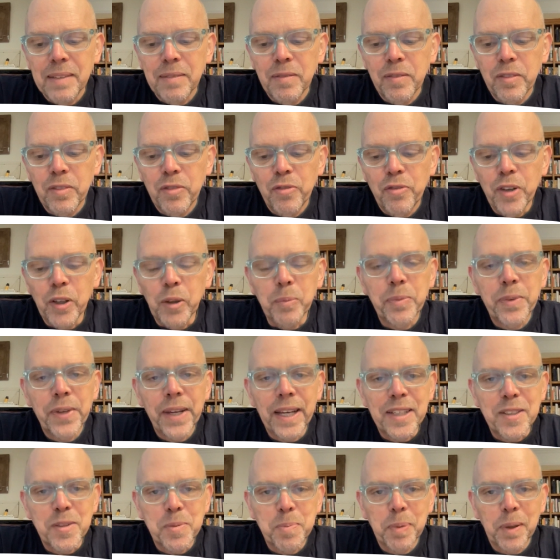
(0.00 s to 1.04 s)
film
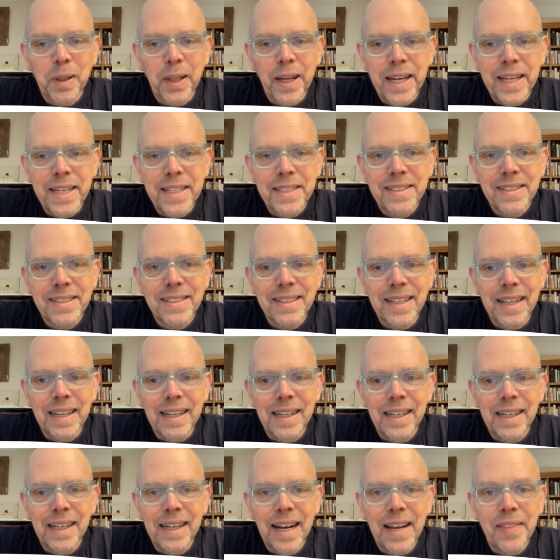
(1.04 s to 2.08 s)
takes place
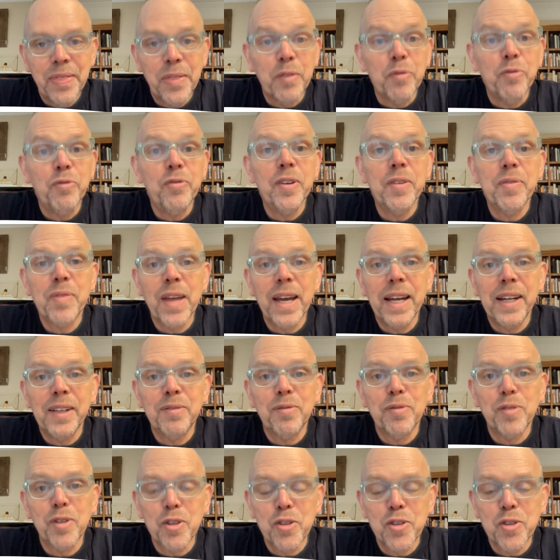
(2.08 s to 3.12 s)
at the fifth
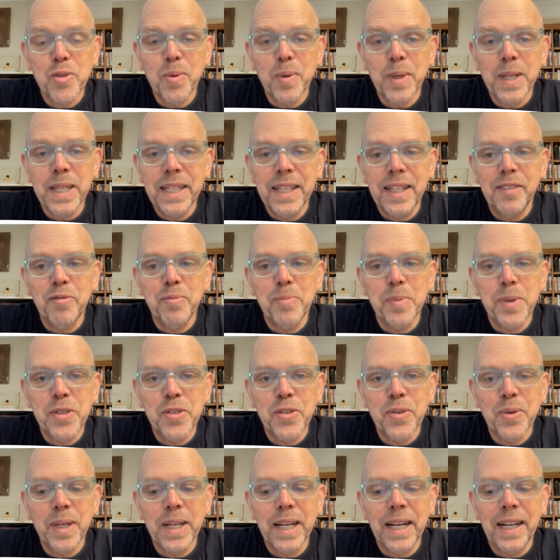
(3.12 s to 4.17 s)
anniversary of Mystery